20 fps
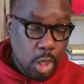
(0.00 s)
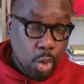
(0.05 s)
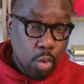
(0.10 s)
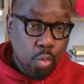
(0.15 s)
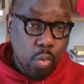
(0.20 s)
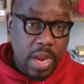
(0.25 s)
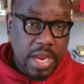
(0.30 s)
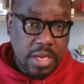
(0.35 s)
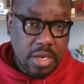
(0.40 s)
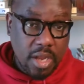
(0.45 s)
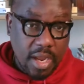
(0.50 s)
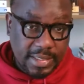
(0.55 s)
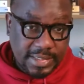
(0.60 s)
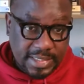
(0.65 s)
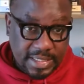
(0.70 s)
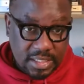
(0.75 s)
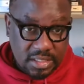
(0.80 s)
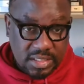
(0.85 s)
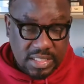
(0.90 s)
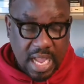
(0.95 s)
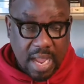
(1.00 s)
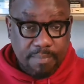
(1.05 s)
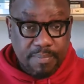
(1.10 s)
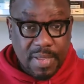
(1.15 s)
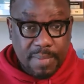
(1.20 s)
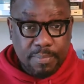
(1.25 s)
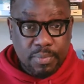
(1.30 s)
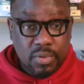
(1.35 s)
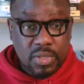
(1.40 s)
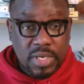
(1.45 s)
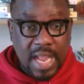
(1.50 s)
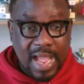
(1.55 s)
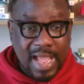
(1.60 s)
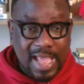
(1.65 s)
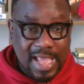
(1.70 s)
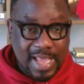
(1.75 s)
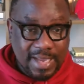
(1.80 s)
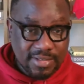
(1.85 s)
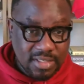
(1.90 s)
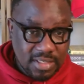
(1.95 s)
We notice that people that
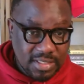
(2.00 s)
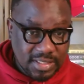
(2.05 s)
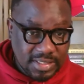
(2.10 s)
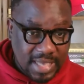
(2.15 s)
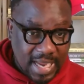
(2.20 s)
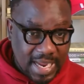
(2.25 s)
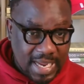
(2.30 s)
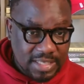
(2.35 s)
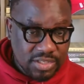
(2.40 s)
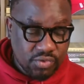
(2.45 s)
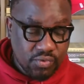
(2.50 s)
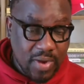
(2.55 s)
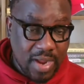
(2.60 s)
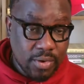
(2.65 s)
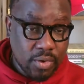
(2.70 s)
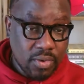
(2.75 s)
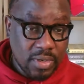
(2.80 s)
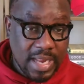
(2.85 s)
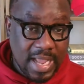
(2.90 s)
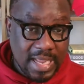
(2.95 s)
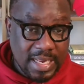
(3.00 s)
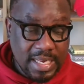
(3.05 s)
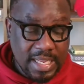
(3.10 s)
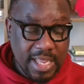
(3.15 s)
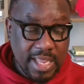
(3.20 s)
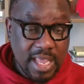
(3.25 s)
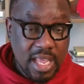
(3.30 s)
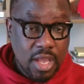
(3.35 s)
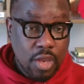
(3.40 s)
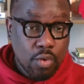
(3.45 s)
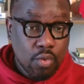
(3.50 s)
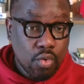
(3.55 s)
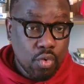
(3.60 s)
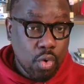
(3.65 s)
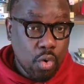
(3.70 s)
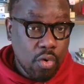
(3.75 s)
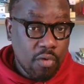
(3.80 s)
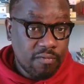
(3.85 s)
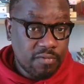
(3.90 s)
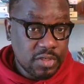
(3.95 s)
exercise regularly will
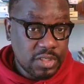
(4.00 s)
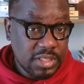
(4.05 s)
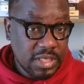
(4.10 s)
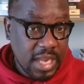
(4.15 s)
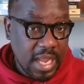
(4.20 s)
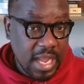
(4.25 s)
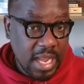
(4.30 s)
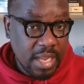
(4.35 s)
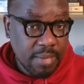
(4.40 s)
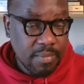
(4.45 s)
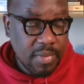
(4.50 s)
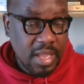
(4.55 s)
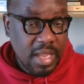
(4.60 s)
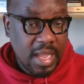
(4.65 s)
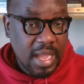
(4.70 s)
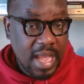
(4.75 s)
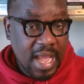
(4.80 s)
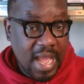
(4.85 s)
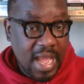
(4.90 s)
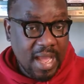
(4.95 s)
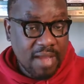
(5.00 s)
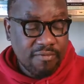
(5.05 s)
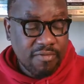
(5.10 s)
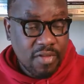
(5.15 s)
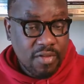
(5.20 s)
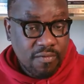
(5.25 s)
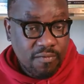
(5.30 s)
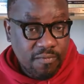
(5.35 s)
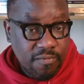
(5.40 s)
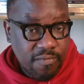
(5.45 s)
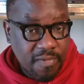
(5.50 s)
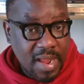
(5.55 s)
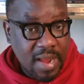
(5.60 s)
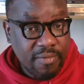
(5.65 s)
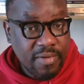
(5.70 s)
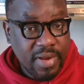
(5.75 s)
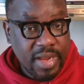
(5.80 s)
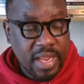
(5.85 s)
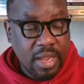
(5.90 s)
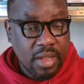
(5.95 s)
over time have
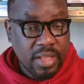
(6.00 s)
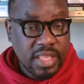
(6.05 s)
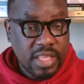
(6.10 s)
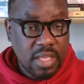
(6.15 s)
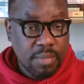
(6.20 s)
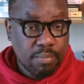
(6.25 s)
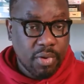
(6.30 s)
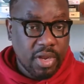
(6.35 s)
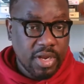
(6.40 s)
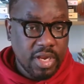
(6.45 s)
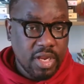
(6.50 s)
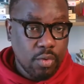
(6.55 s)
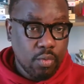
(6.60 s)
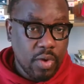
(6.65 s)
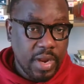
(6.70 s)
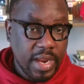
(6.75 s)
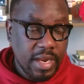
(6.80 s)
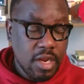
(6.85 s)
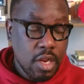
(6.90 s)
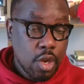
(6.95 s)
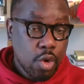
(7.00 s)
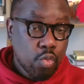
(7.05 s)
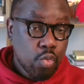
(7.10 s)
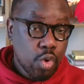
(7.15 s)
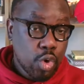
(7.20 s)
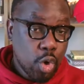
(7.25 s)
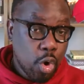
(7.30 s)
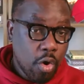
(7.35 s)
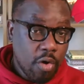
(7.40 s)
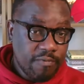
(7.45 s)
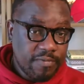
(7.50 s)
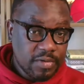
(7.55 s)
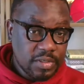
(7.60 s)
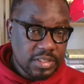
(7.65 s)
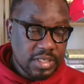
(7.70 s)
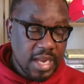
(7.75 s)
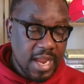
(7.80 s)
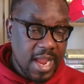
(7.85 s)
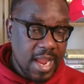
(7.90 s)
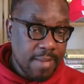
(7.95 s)
very healthy body weight, will over
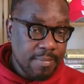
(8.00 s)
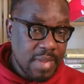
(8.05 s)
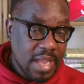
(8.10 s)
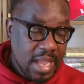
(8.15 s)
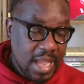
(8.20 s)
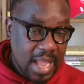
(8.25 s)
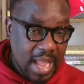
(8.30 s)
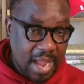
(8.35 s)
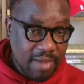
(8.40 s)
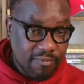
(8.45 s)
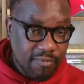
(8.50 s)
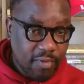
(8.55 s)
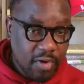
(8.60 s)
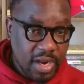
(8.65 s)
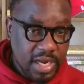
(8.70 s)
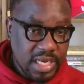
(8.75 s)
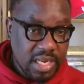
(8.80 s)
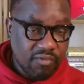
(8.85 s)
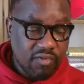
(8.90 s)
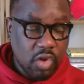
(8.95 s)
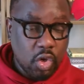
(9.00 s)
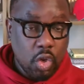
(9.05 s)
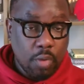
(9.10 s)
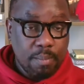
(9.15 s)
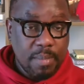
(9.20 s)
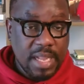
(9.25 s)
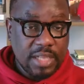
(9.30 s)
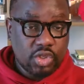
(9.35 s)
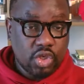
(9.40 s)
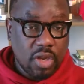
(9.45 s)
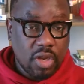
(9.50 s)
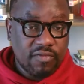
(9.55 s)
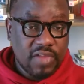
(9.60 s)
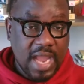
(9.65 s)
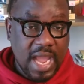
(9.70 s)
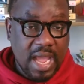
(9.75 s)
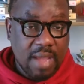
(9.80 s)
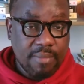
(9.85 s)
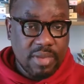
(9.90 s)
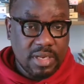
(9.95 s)
time avoid development of
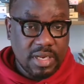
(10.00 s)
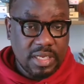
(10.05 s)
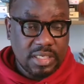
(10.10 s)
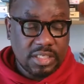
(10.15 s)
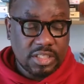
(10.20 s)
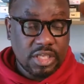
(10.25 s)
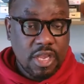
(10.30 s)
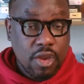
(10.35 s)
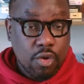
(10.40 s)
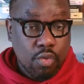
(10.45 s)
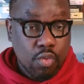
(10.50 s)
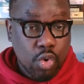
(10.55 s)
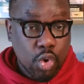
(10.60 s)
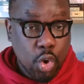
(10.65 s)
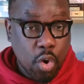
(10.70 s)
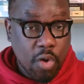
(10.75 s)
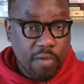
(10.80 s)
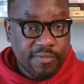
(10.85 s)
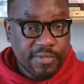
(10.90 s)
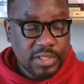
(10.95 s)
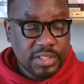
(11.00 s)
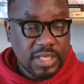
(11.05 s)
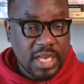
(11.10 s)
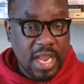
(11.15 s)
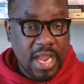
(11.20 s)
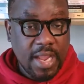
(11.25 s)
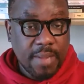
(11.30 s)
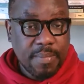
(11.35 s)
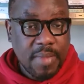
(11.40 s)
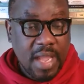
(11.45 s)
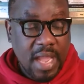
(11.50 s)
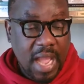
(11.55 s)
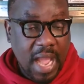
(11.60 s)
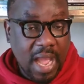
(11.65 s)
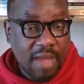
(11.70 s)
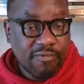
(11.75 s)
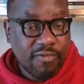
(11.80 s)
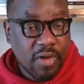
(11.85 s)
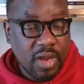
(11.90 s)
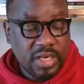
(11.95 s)
diabetes, will over time
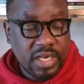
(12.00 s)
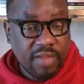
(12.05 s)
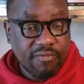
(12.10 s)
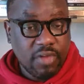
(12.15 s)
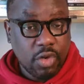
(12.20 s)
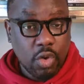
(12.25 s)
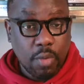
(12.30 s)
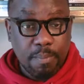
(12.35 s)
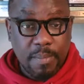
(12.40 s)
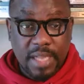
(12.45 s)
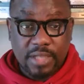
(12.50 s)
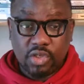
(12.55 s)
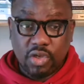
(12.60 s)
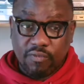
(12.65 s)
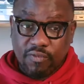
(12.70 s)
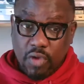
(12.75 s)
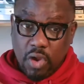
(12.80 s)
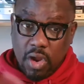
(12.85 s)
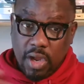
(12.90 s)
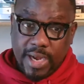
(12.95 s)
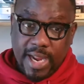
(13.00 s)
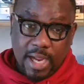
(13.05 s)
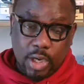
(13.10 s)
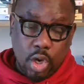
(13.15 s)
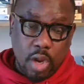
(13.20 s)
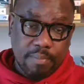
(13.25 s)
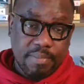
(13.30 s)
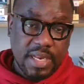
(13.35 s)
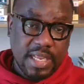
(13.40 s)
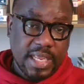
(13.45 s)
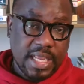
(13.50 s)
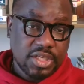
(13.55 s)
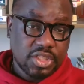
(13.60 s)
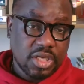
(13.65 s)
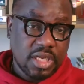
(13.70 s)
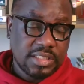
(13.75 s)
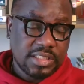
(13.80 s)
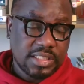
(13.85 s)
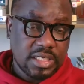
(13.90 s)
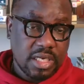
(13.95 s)
avoid development of other
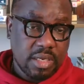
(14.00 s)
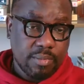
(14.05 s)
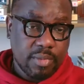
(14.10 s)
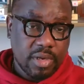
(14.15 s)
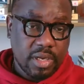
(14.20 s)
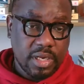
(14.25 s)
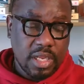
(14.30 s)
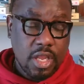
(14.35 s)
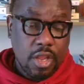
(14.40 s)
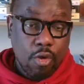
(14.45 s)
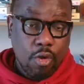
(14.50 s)
complications in the body.